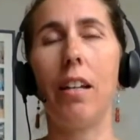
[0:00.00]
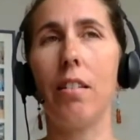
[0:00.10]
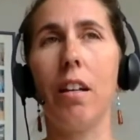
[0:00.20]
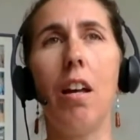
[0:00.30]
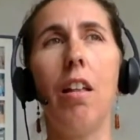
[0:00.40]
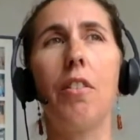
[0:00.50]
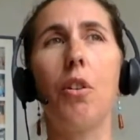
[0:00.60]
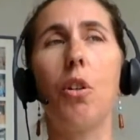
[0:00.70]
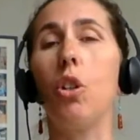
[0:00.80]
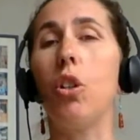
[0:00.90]
And
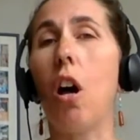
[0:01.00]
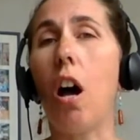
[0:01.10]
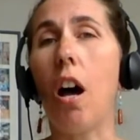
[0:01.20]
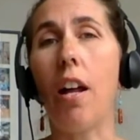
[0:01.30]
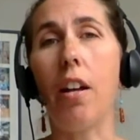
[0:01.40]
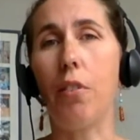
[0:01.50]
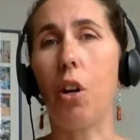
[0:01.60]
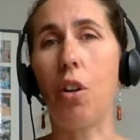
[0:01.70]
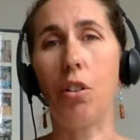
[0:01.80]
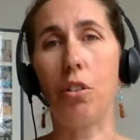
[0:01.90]
there are a lot of
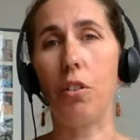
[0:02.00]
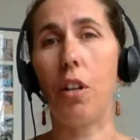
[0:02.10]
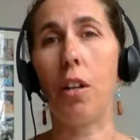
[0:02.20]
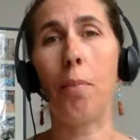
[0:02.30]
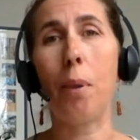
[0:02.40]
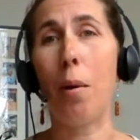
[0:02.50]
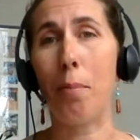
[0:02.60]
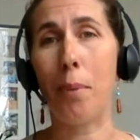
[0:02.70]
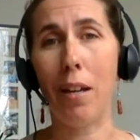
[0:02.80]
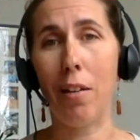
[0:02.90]
articles on
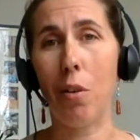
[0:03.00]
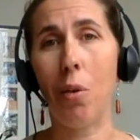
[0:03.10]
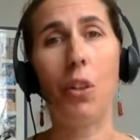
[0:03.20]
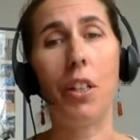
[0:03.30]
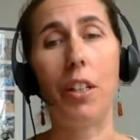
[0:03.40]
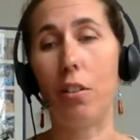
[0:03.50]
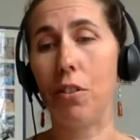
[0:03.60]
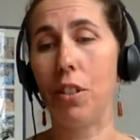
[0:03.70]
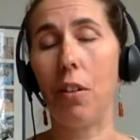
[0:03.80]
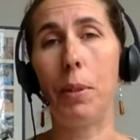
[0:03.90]
PubMed over the
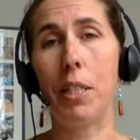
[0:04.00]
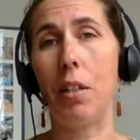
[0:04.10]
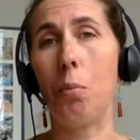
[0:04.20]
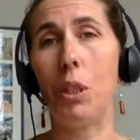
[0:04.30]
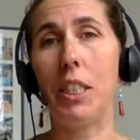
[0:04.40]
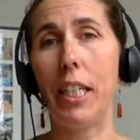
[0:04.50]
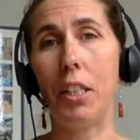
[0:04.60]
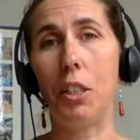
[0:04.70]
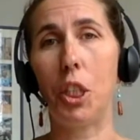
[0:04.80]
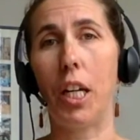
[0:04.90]
years that have been done with
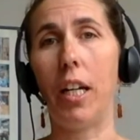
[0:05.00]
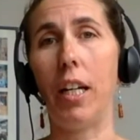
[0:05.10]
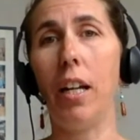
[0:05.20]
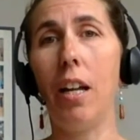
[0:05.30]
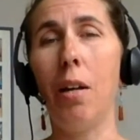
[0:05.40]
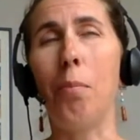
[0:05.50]
DHEA,